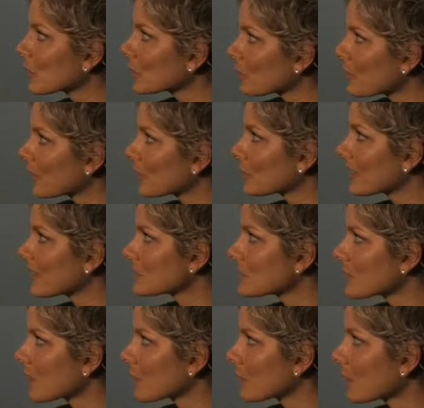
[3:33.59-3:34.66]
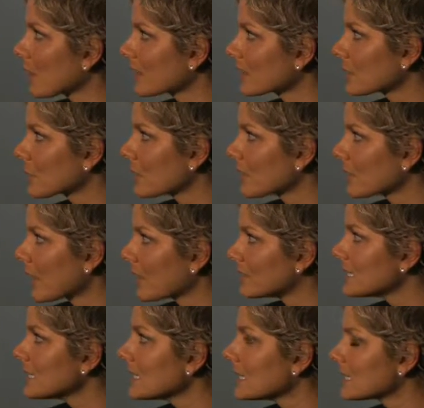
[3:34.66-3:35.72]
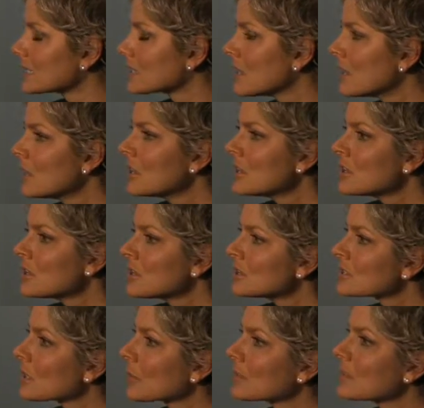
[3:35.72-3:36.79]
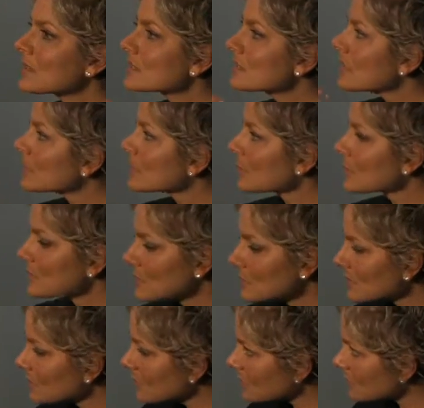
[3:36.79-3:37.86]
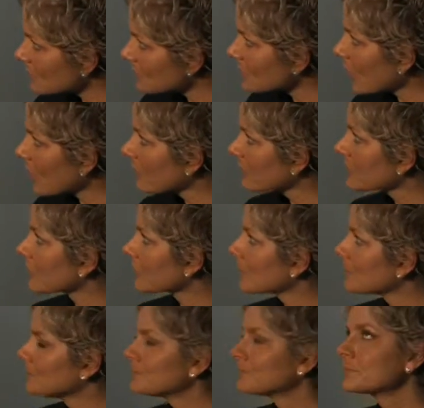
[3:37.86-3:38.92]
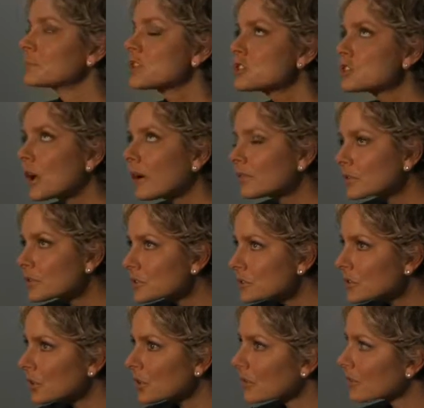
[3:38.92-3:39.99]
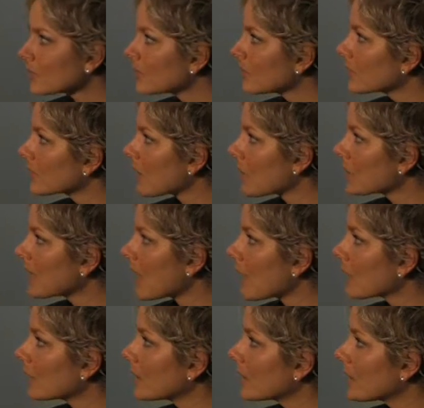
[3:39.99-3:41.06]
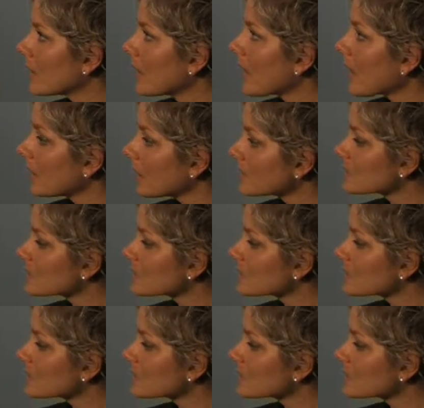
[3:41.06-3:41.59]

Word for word: world a better place with our product it's, and with our ideas. I, so this it almost seems like there's a softer, softer serve. It's called out, the new Microsoft, and